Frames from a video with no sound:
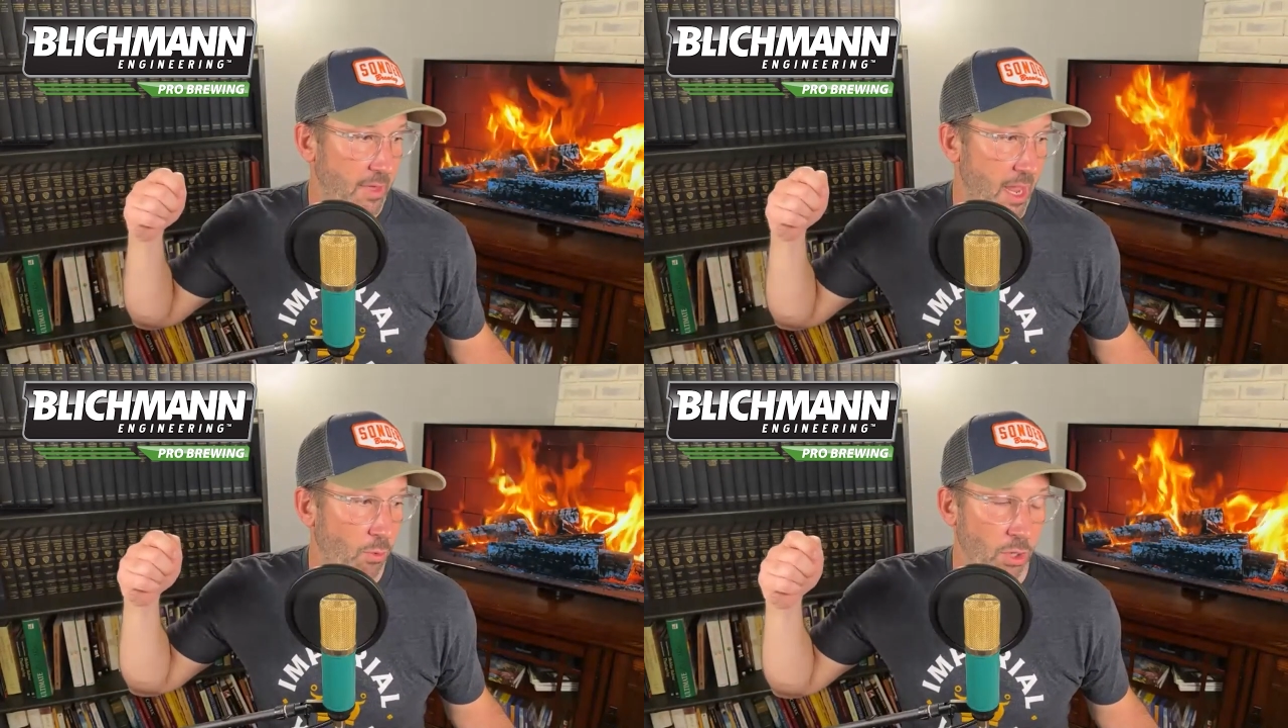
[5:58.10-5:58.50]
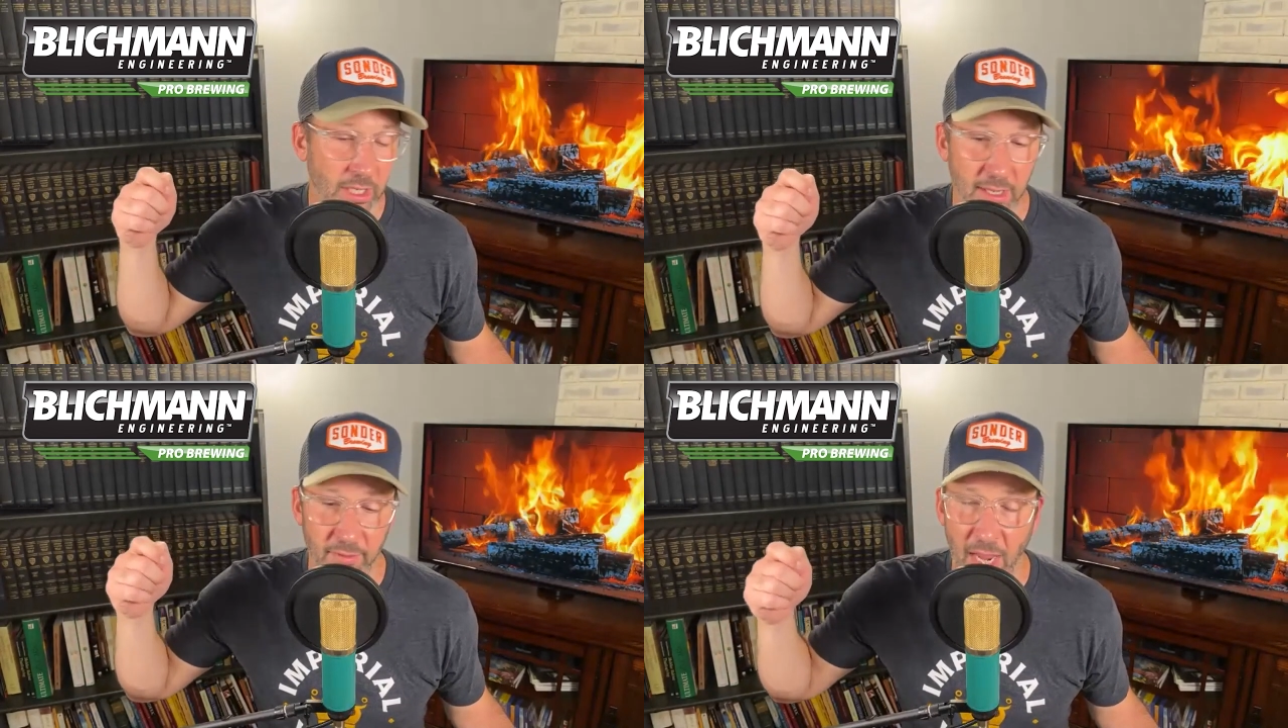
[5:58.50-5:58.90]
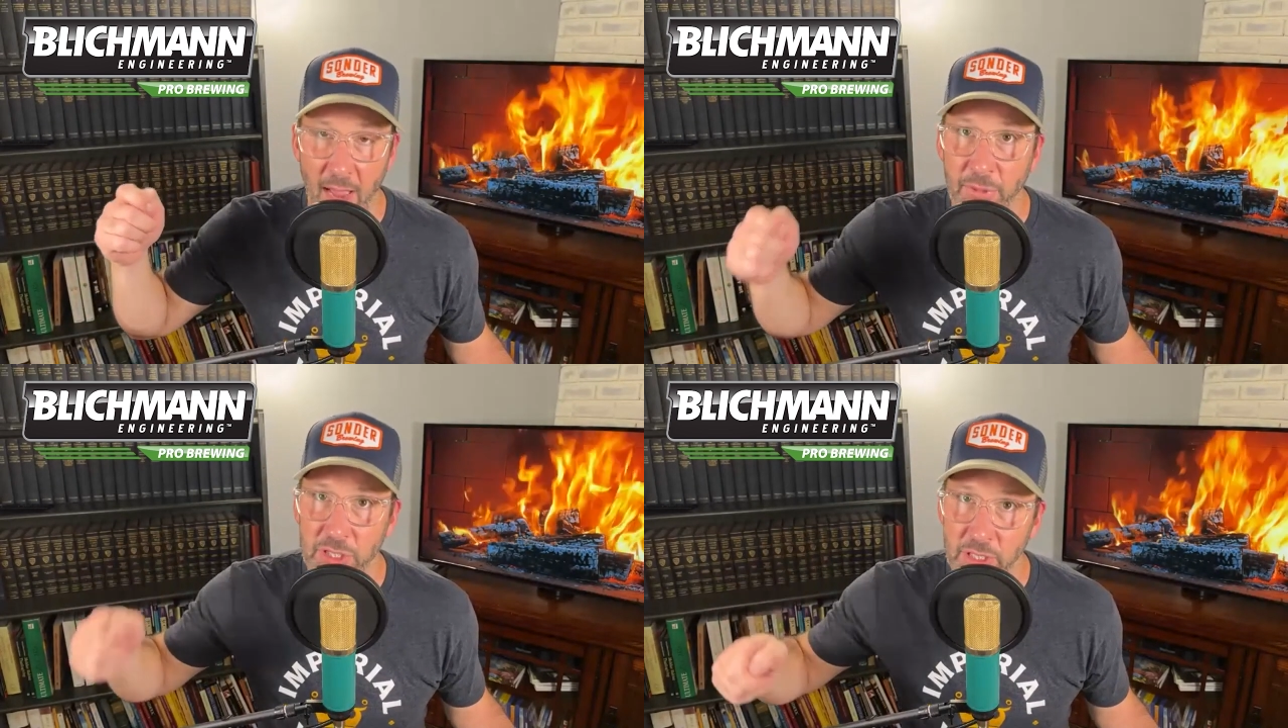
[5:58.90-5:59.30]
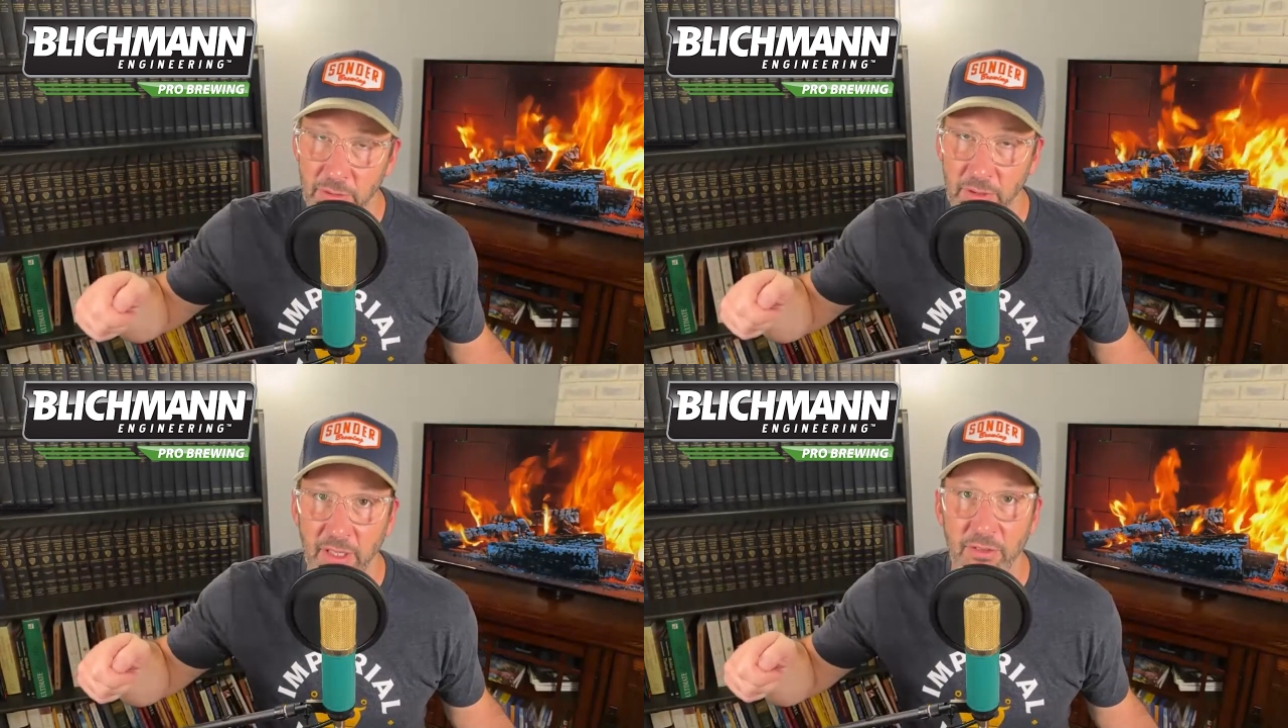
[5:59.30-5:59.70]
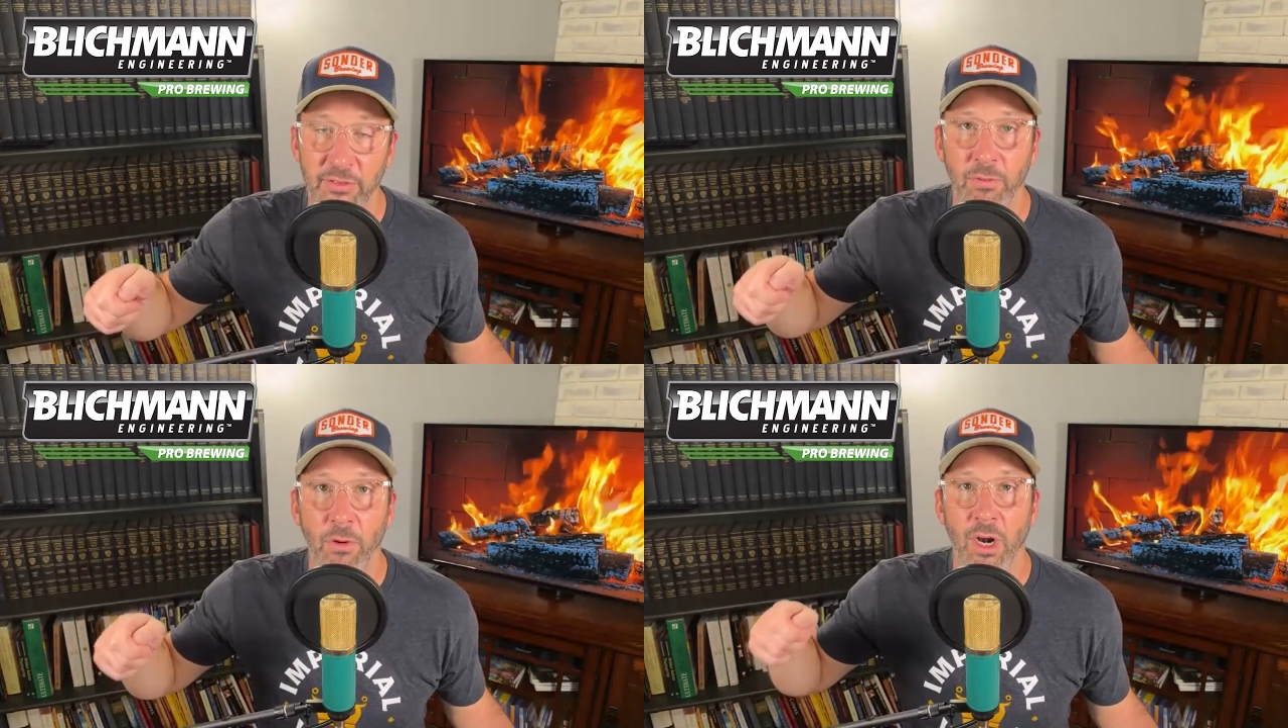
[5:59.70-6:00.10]
that we're giving opportunities
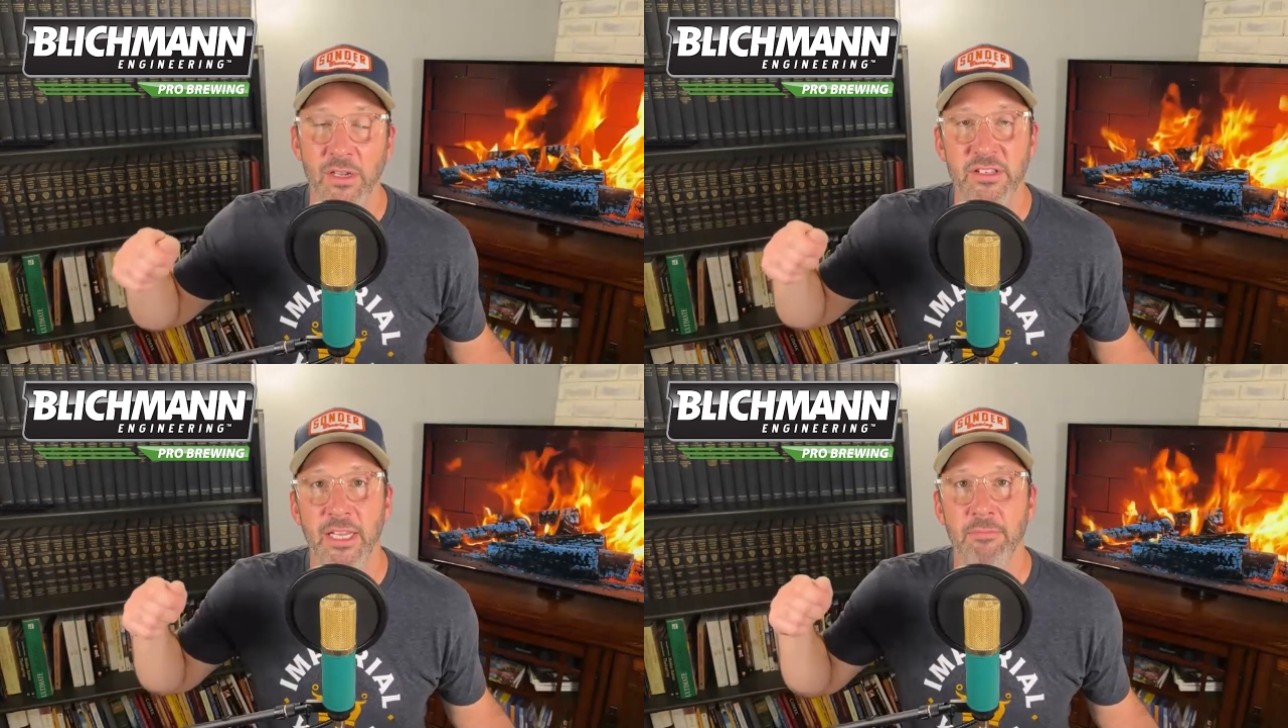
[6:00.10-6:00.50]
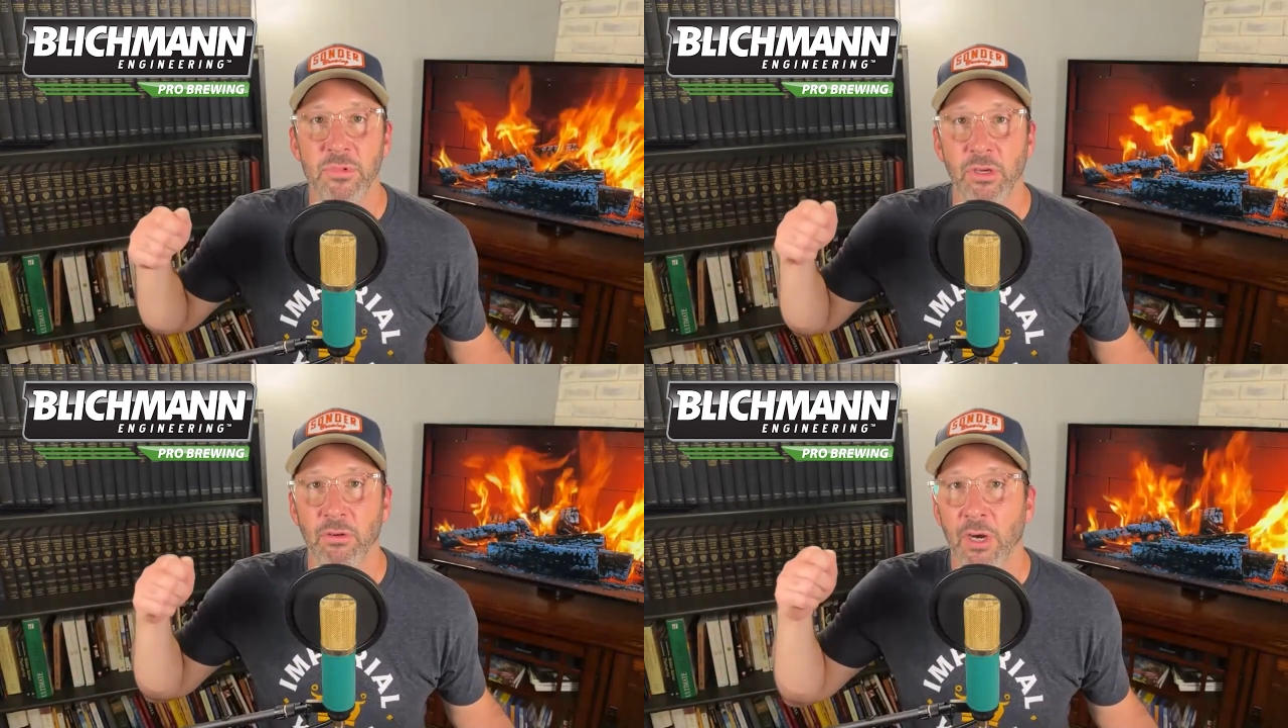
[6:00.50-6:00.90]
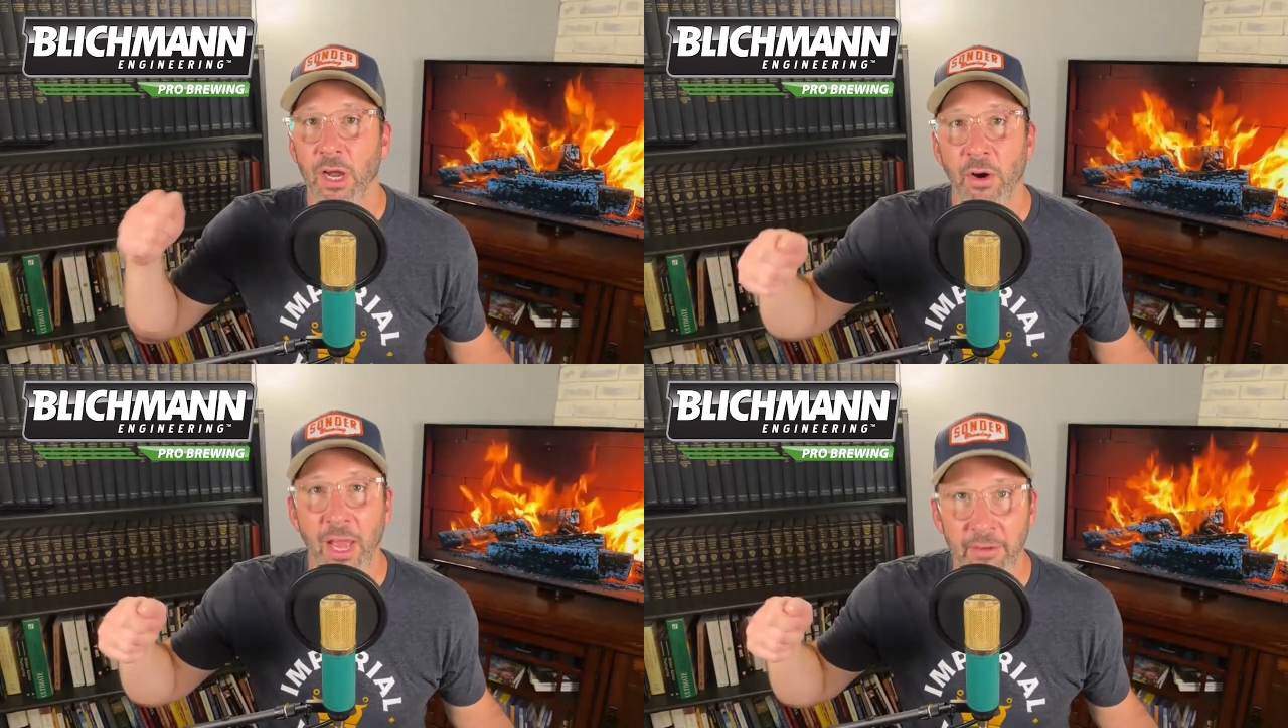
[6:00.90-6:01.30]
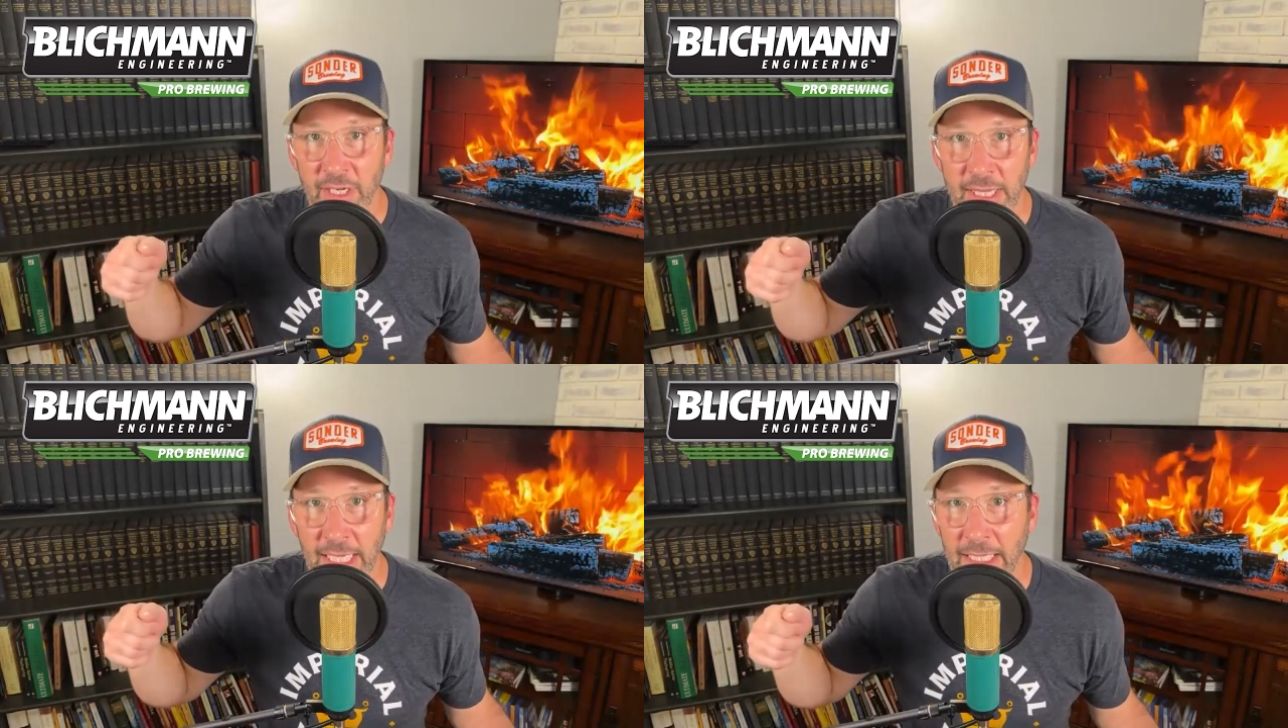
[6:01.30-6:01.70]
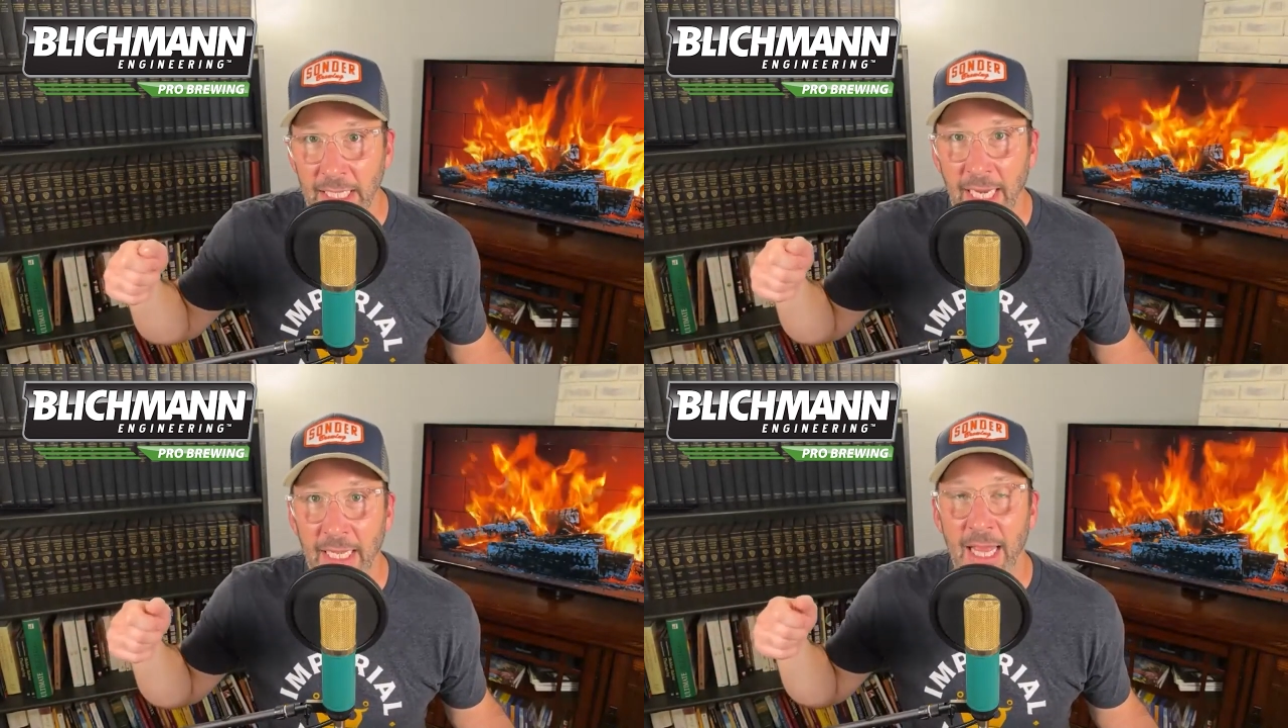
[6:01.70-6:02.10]
for our team to grow, everything
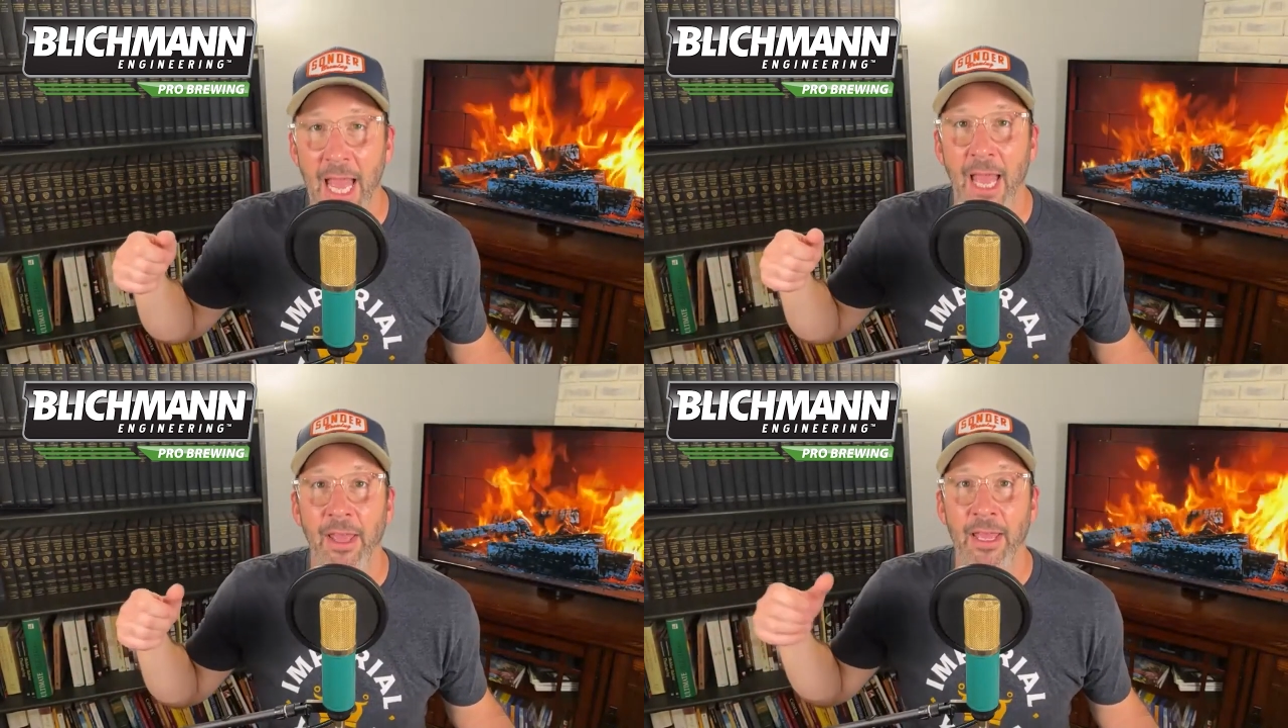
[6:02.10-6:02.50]
like that,